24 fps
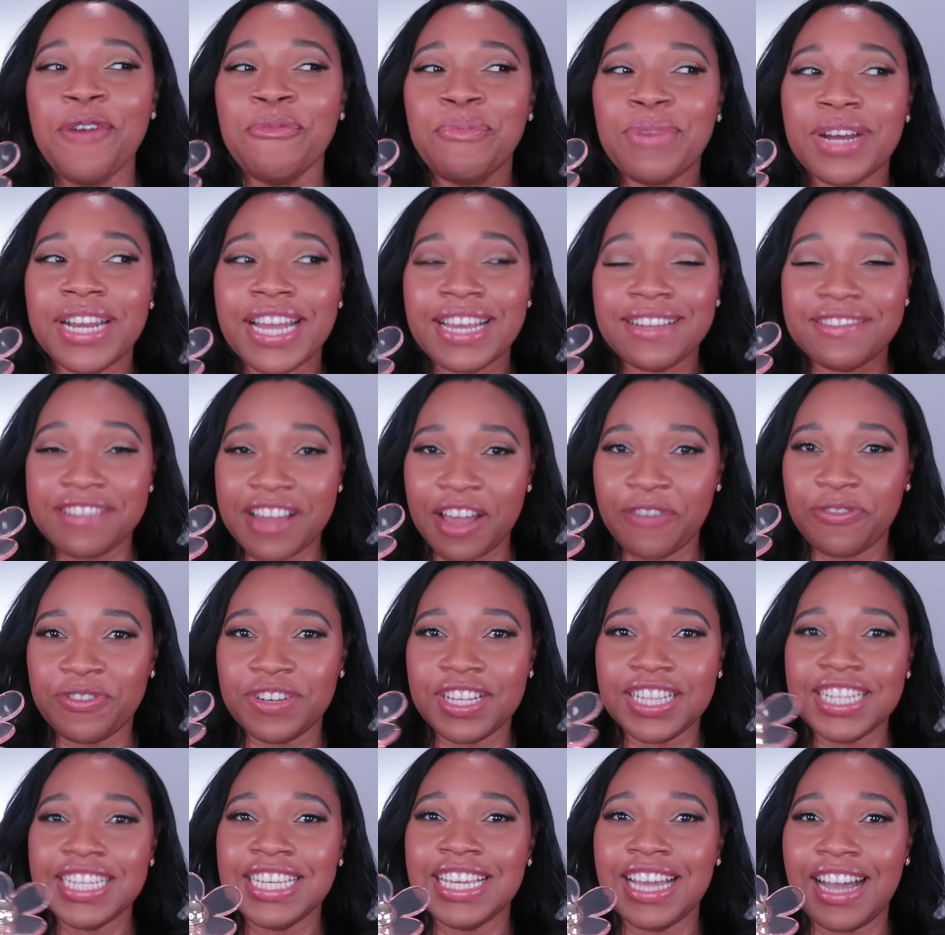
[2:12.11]
But I
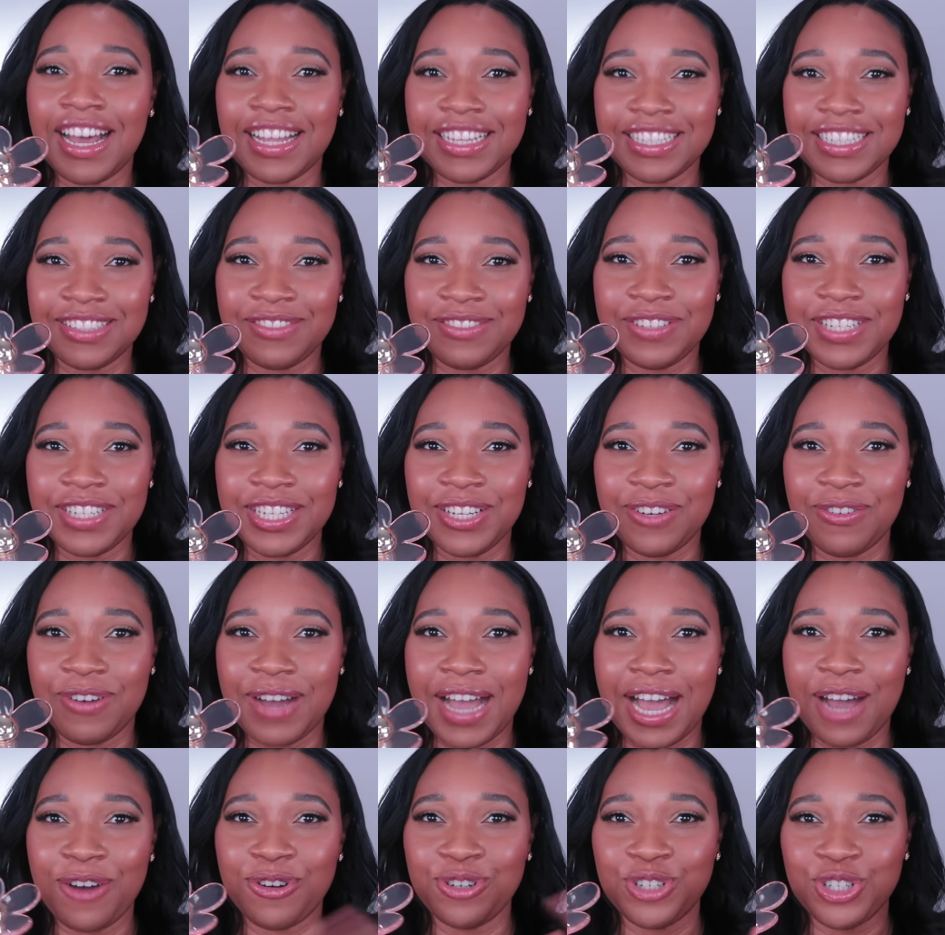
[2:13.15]
definitely got this video
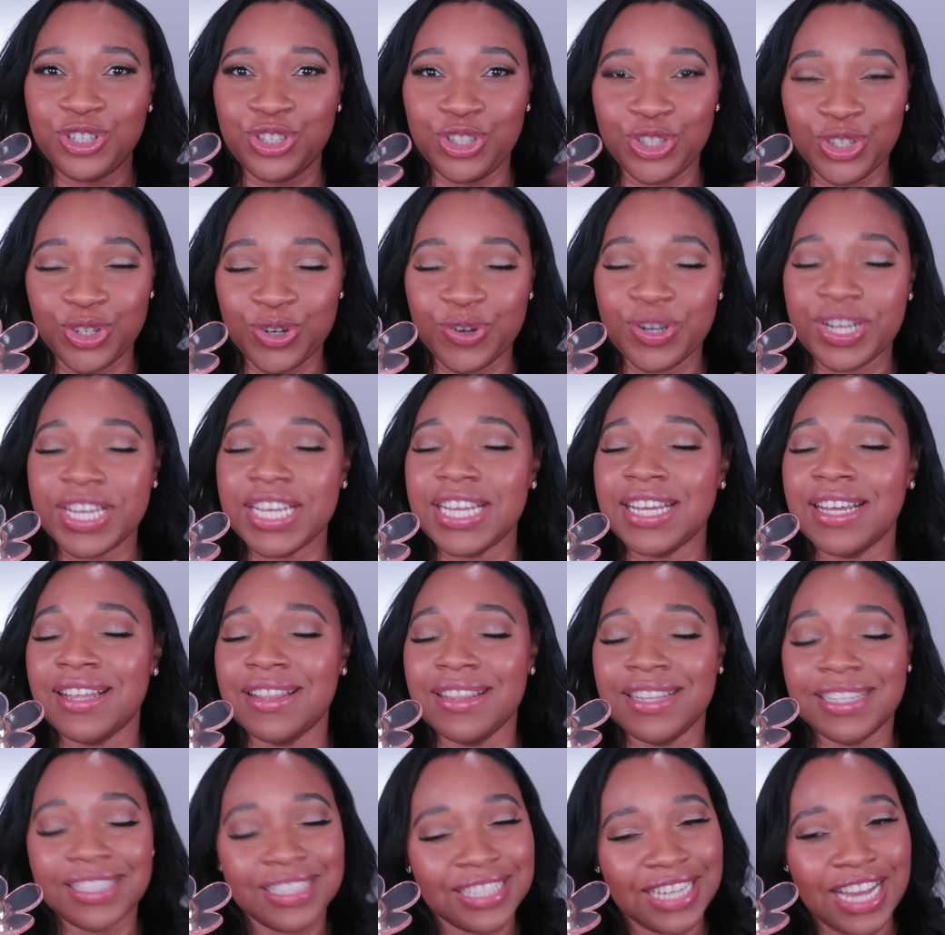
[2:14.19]
out during
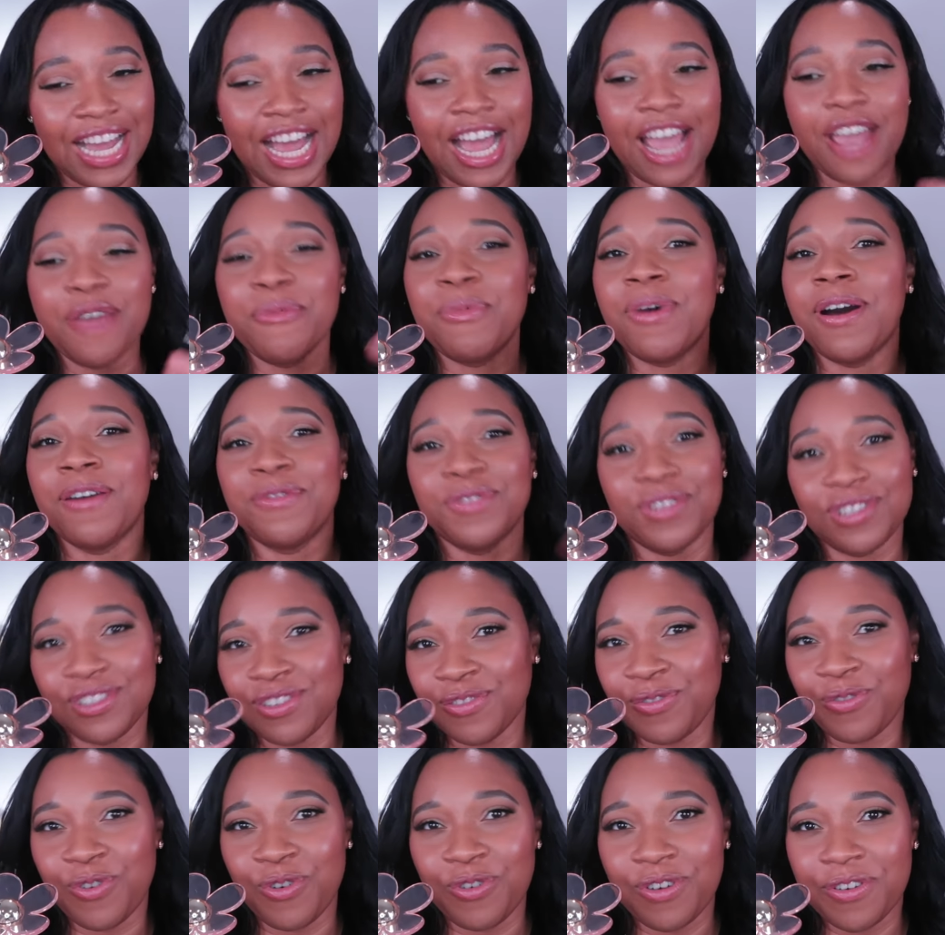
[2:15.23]
the time of the
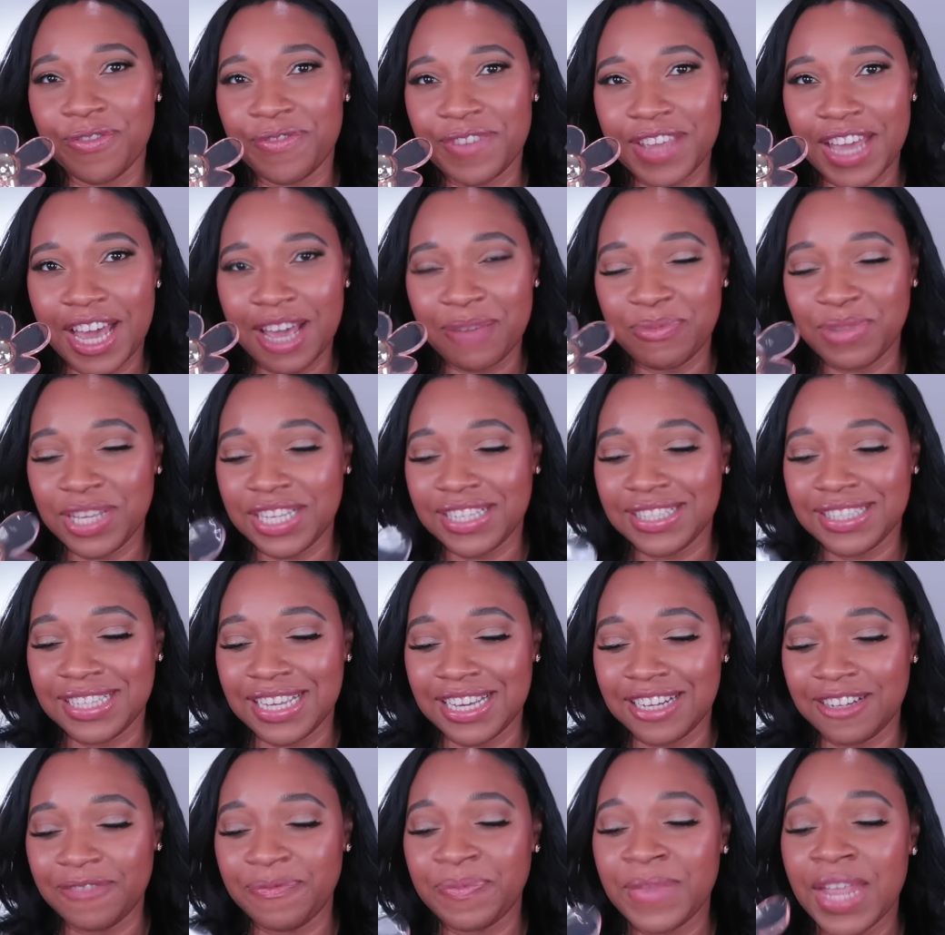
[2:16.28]
Sephora VIB
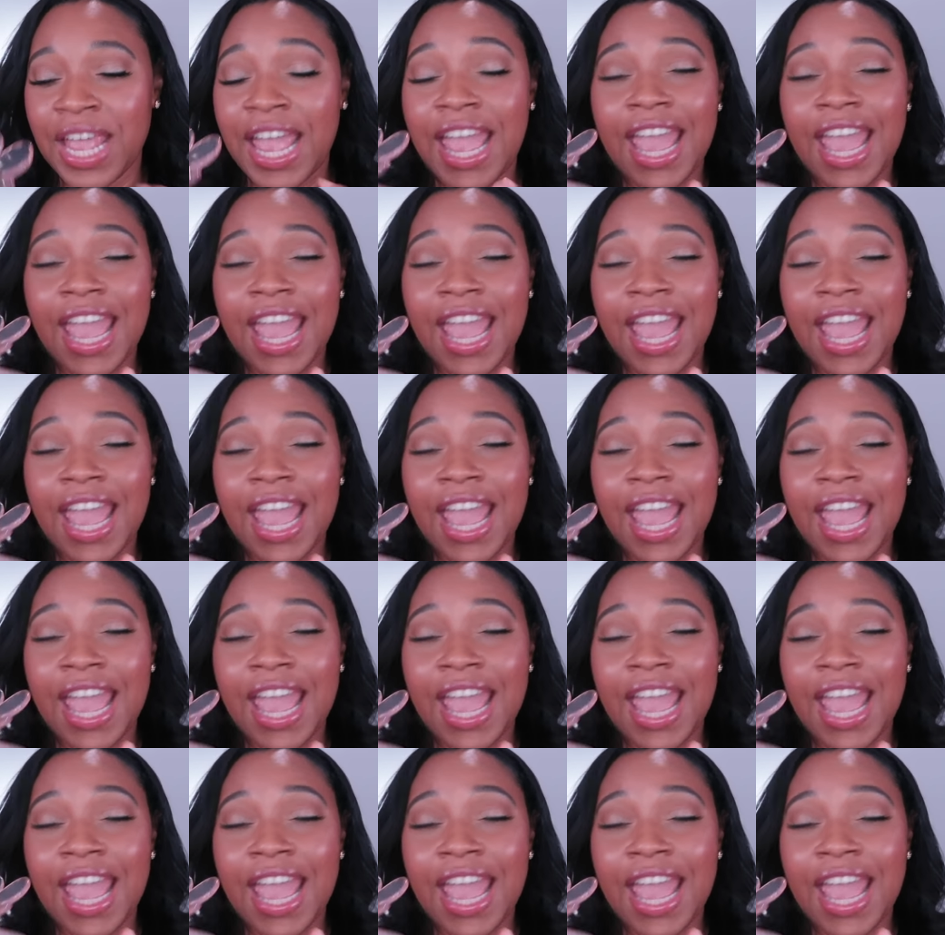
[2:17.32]
sale.